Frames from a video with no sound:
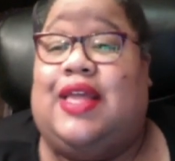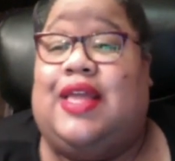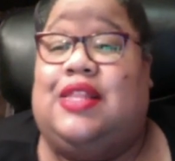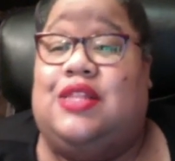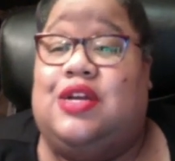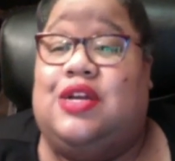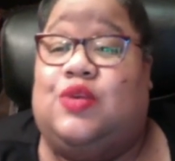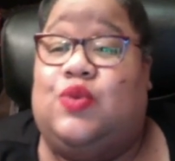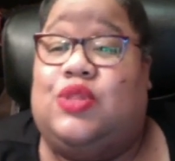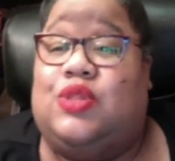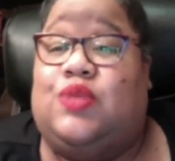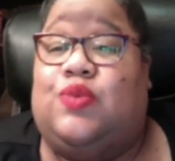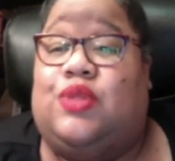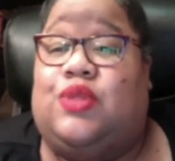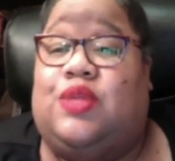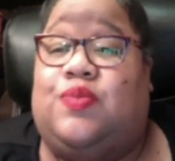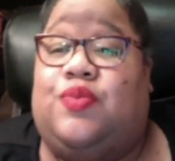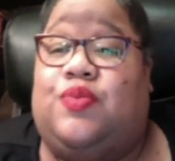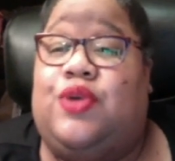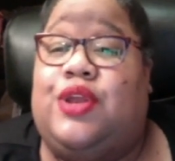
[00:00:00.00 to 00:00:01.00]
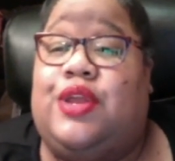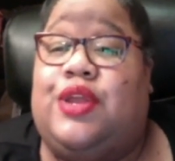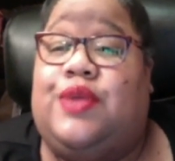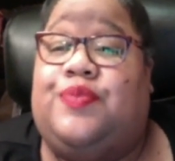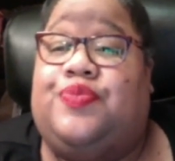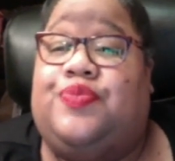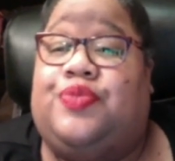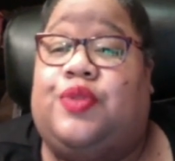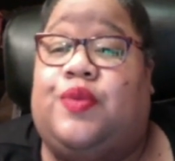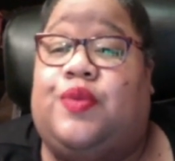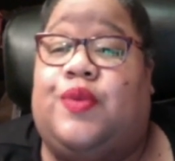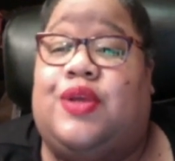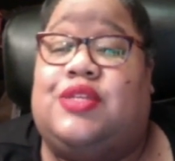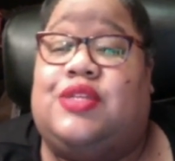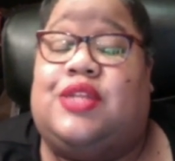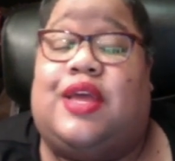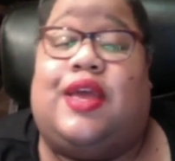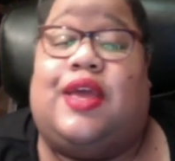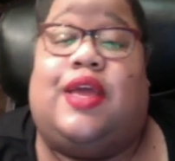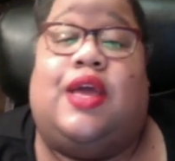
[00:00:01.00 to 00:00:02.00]
It looked really, really pretty. Where is
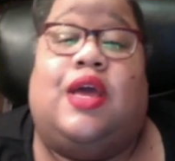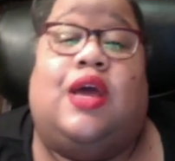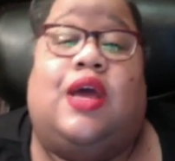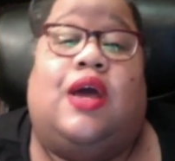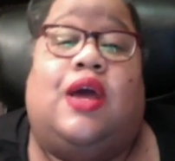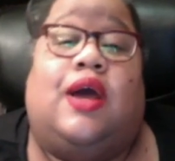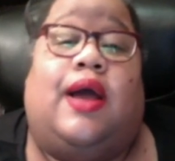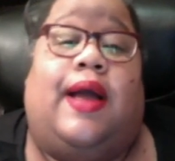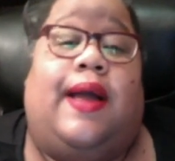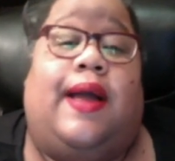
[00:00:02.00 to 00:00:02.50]
it at?